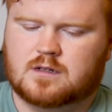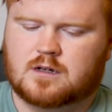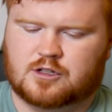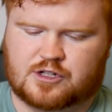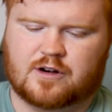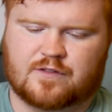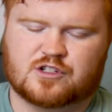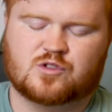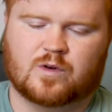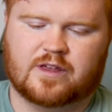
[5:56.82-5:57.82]
I'll start at
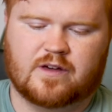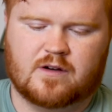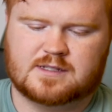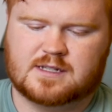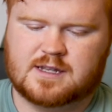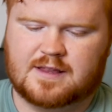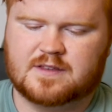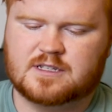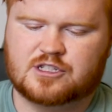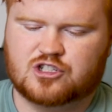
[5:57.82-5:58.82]
verse 20 though. It says, "At
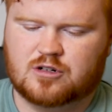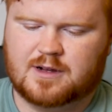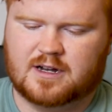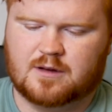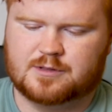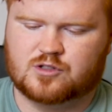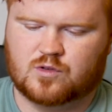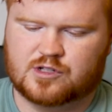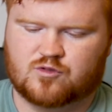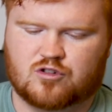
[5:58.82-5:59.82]
this Job got up and
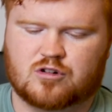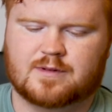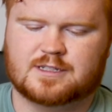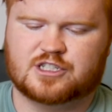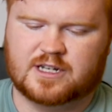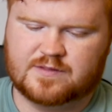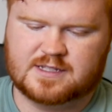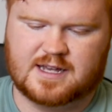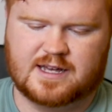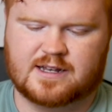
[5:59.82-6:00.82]
tore his robe and shaved
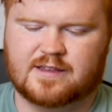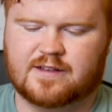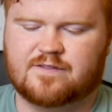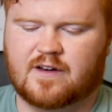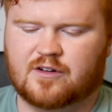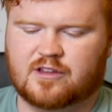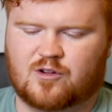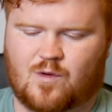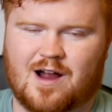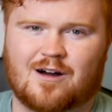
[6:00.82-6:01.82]
his head, then fell to the
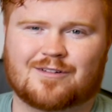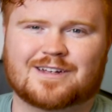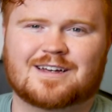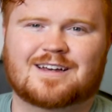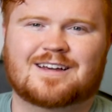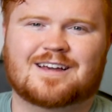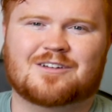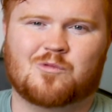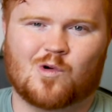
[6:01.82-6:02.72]
ground in